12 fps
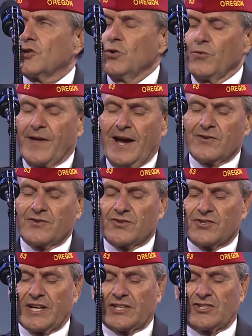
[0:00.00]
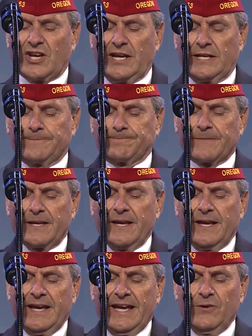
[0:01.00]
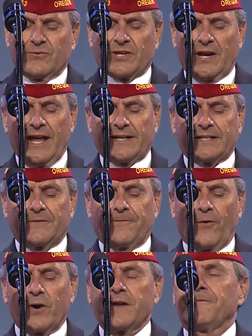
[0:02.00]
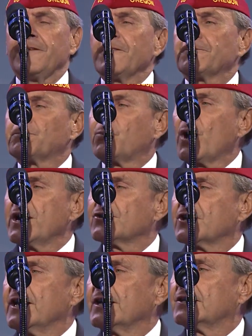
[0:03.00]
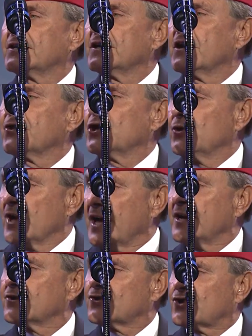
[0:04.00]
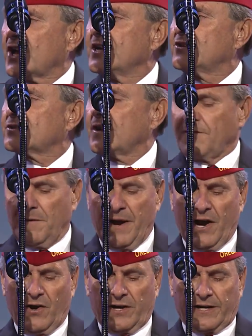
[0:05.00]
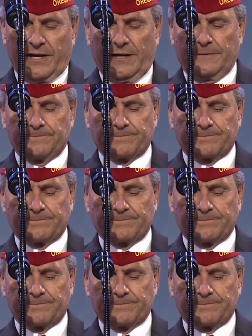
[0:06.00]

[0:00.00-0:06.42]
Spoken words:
2016, he was elected 45th President of the United States of America.